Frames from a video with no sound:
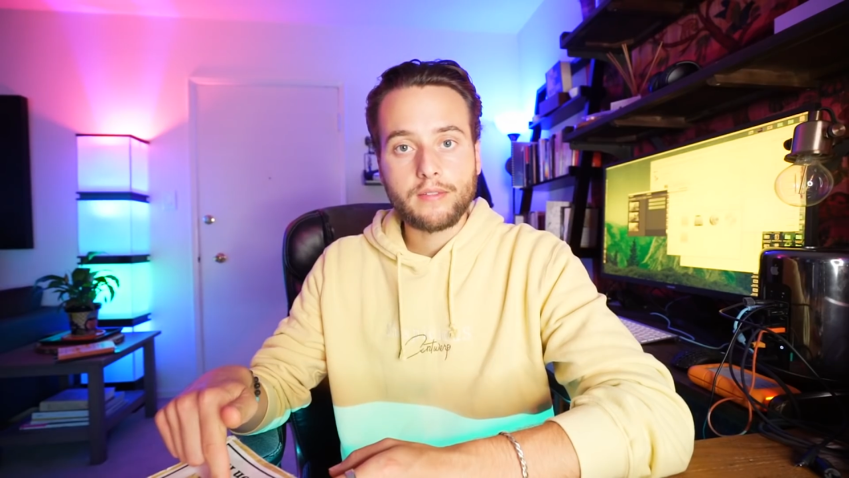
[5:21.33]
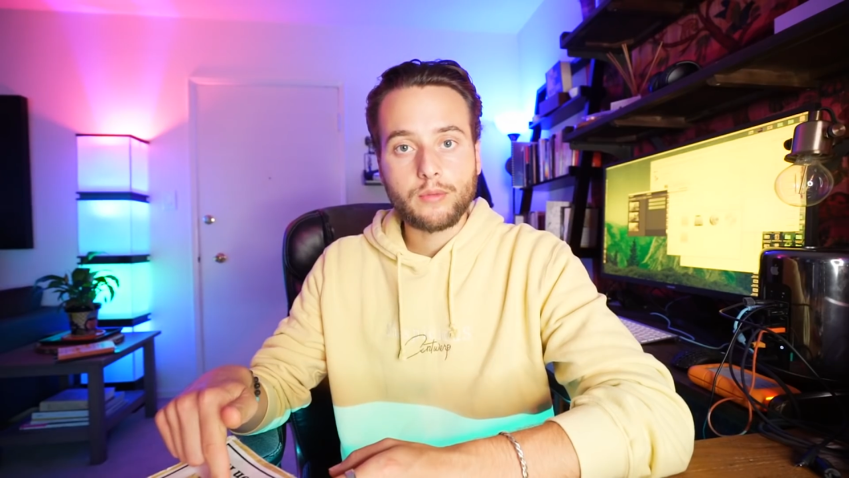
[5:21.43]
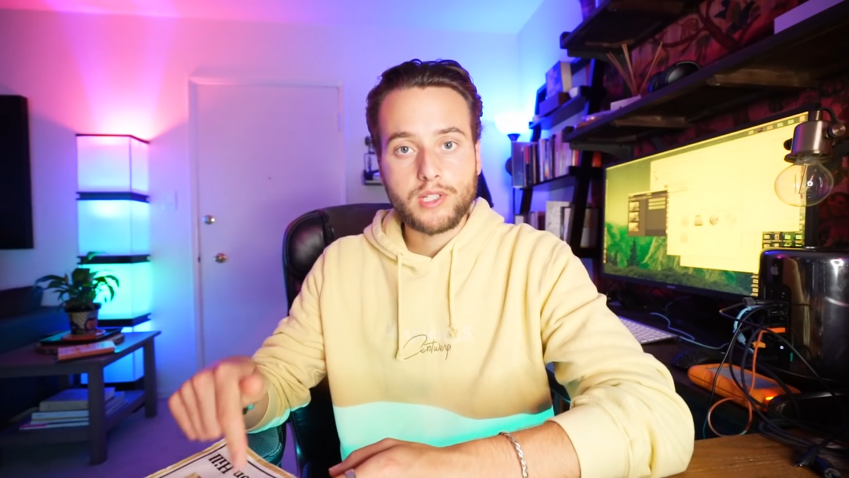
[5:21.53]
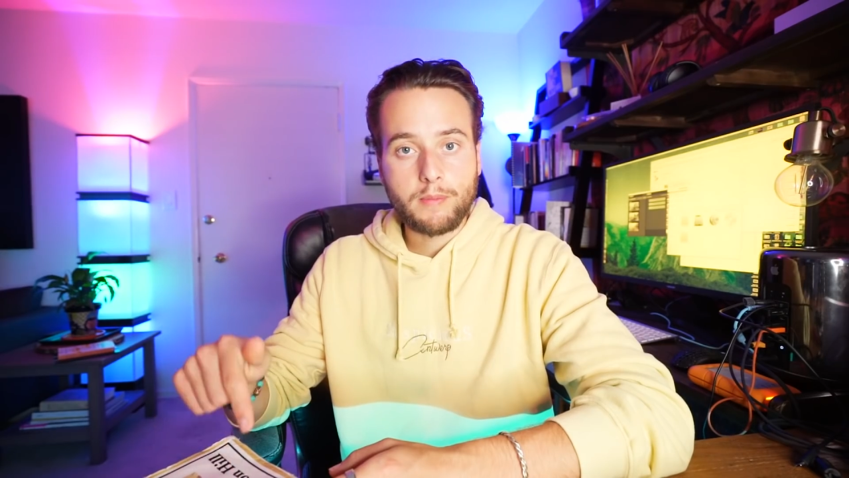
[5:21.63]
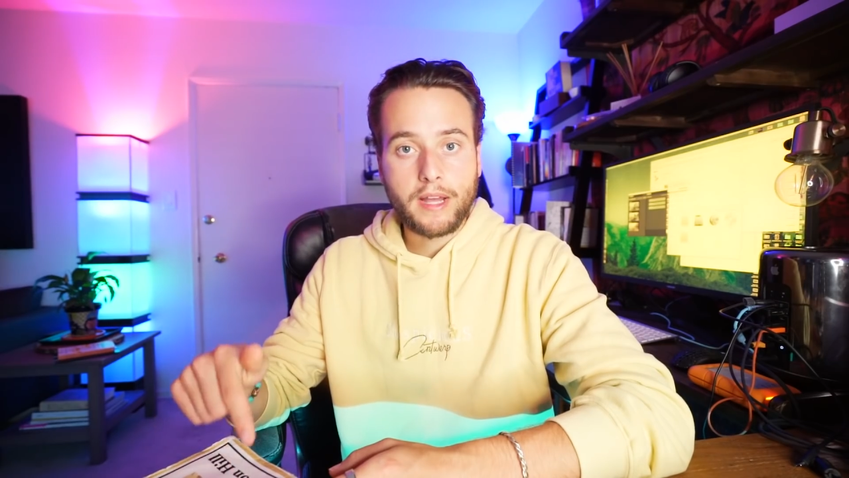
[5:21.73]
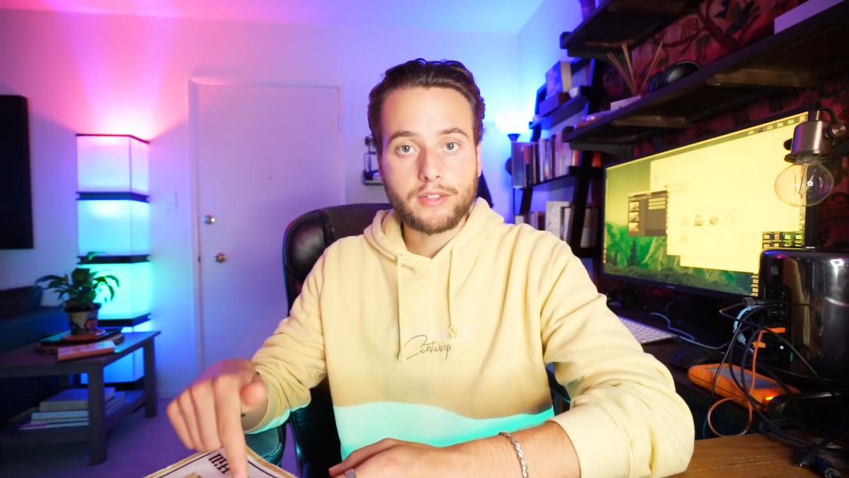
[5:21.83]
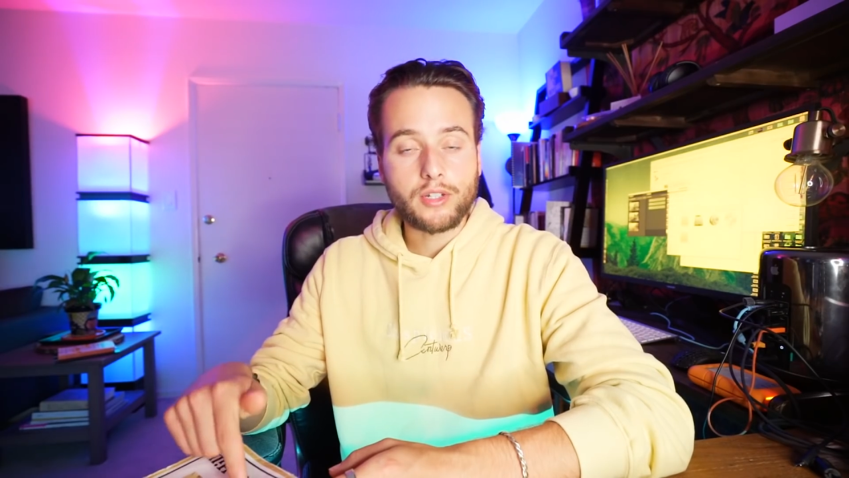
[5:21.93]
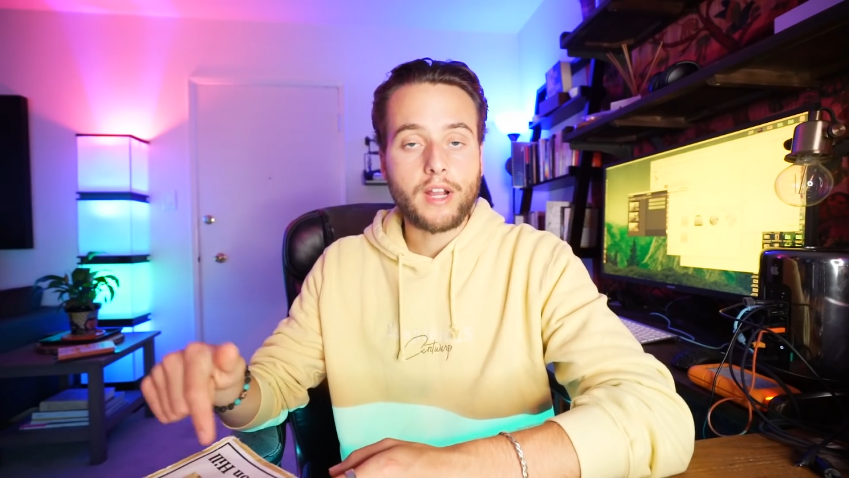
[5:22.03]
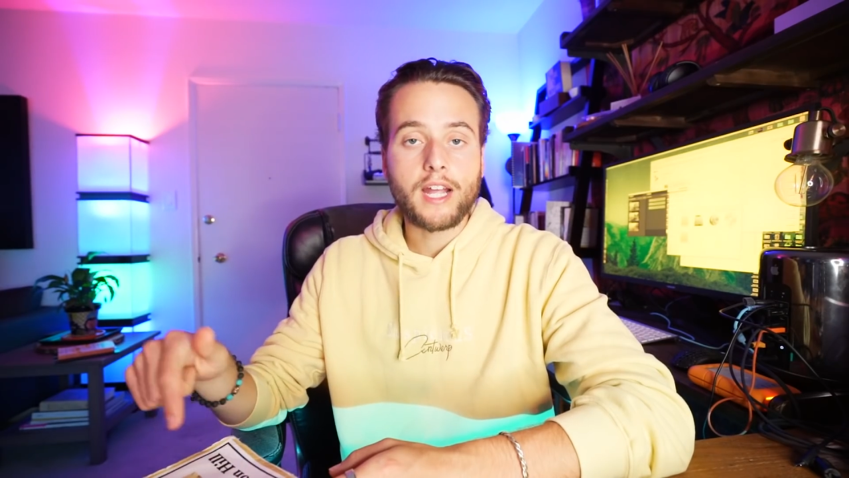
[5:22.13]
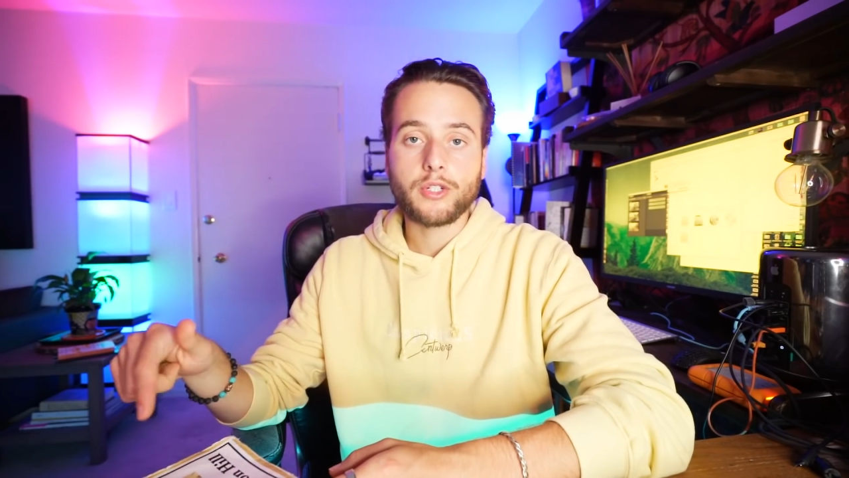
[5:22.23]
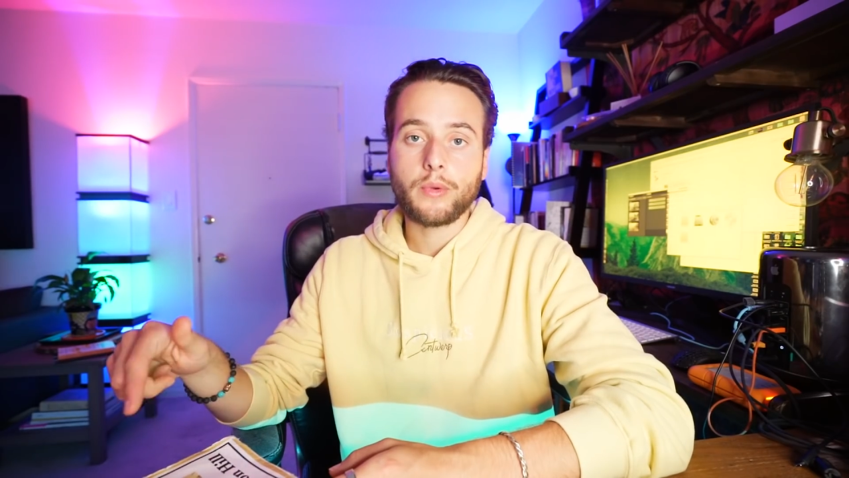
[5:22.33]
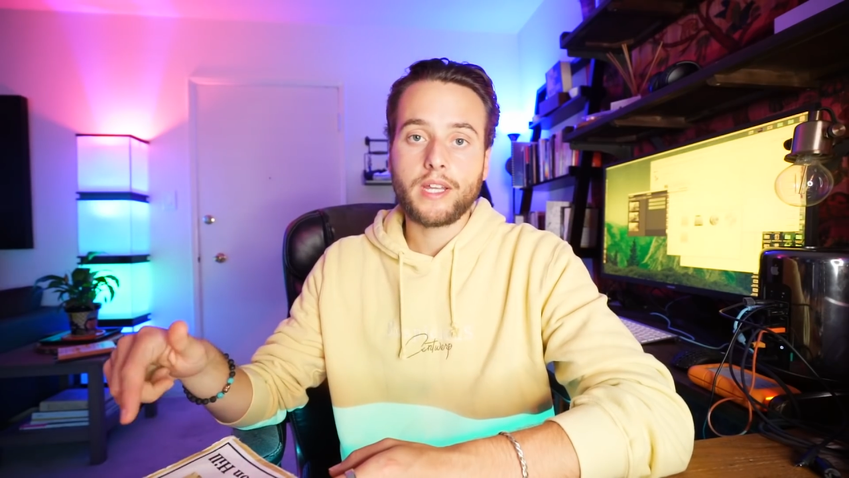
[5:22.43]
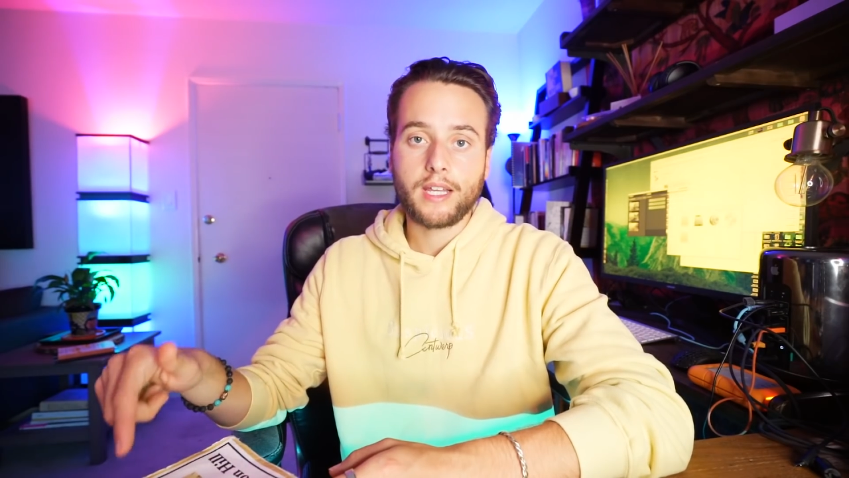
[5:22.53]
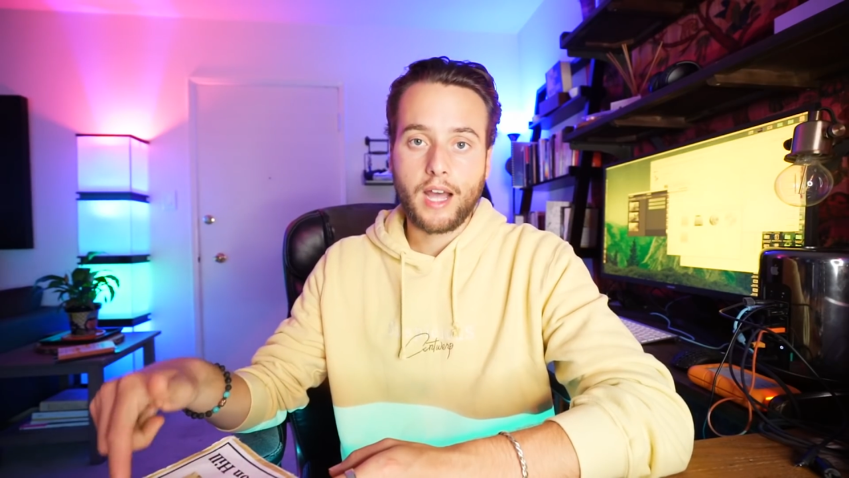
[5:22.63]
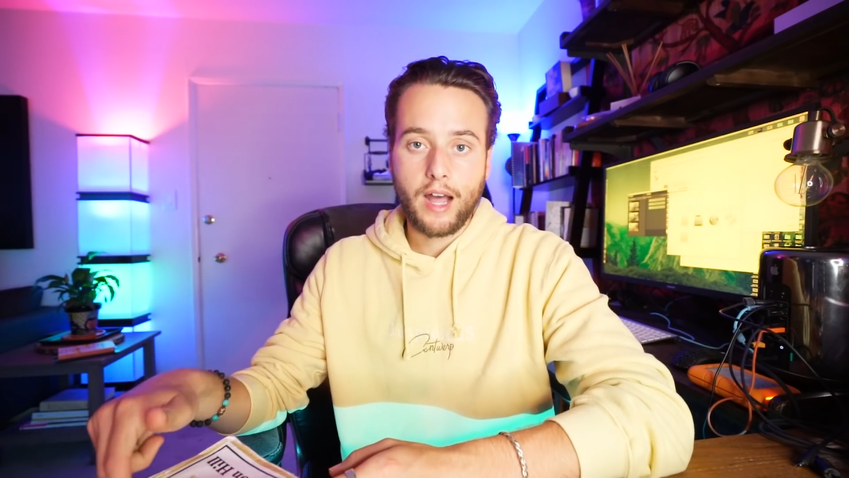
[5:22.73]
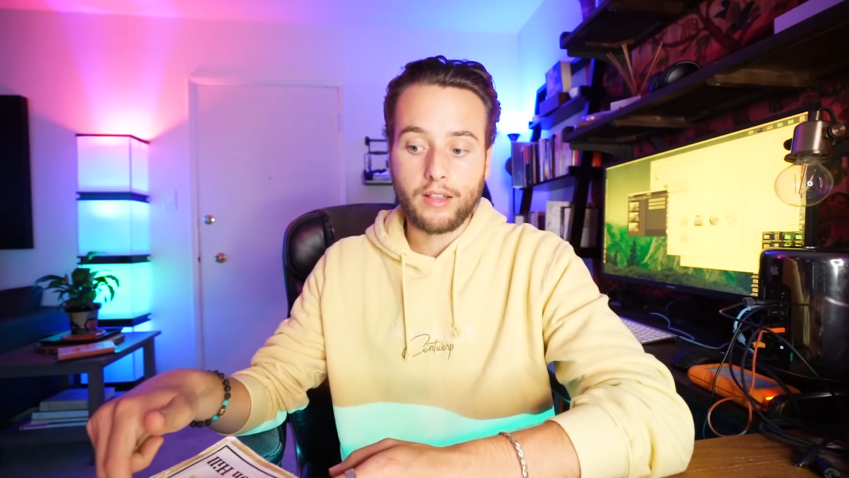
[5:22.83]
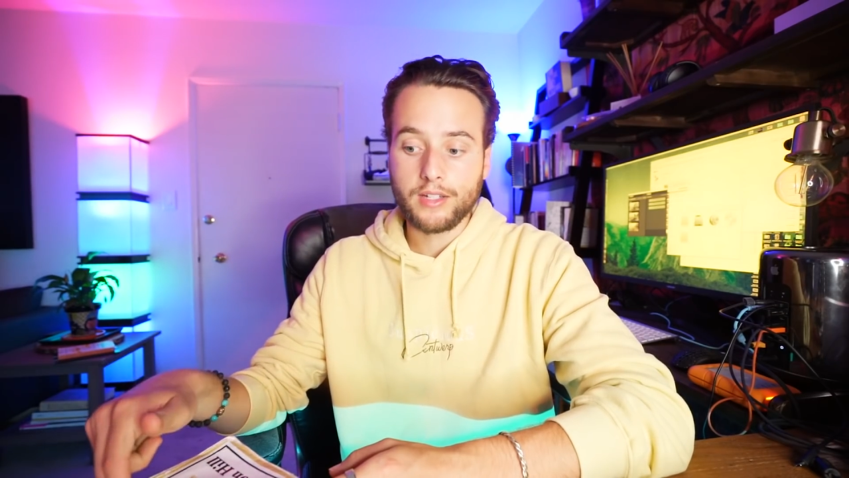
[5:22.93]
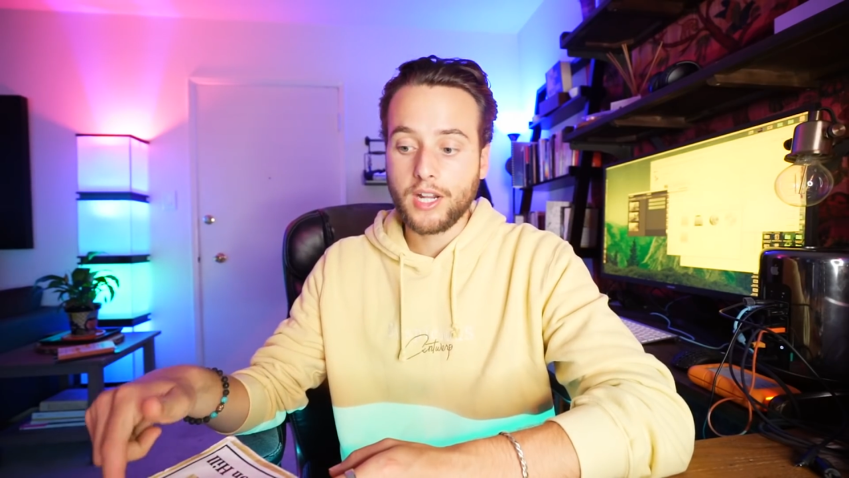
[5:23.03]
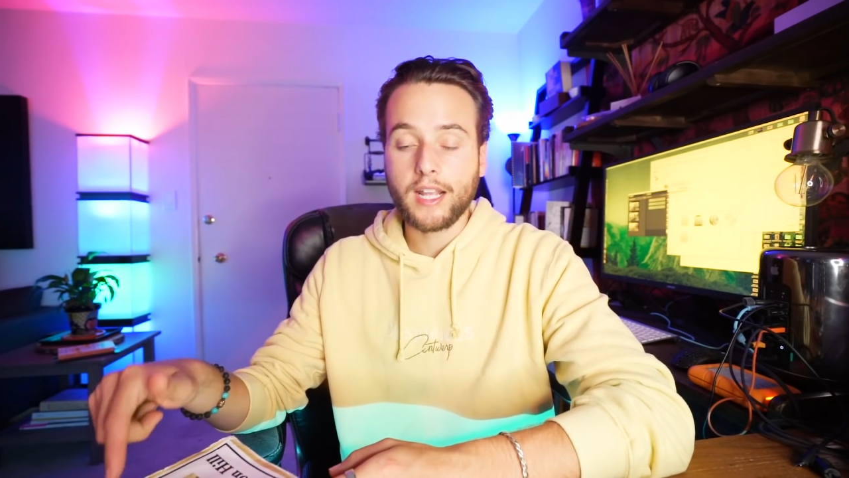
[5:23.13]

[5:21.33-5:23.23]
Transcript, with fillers: was about to graduate college,